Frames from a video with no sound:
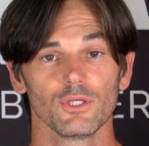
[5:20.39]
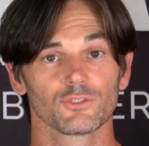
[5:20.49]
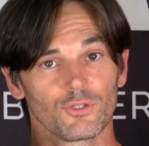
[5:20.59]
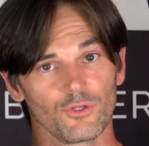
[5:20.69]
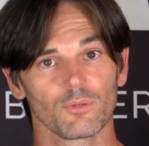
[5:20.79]

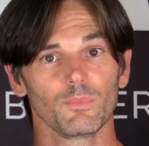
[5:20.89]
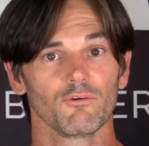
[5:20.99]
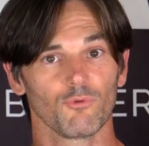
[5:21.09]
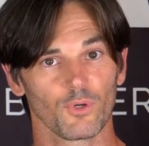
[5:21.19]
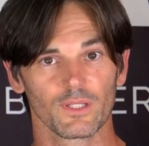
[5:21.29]
so that you can be
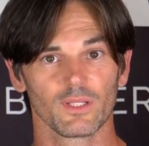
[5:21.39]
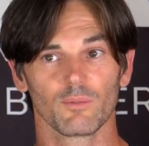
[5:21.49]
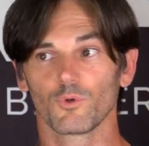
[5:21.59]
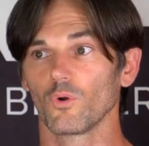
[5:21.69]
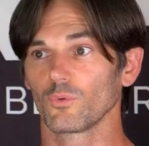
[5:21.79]
avoiding
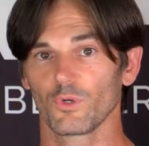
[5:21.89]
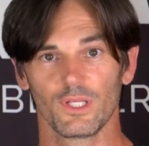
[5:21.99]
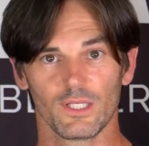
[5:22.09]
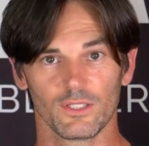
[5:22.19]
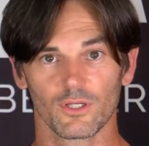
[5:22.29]
them, going where
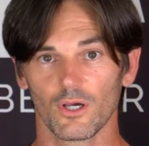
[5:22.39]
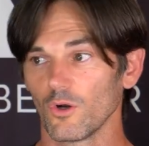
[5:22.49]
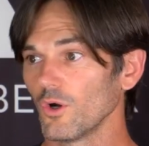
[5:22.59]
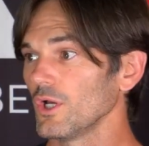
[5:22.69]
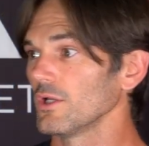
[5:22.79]
you need to
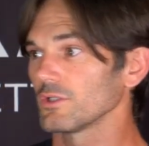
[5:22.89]
go,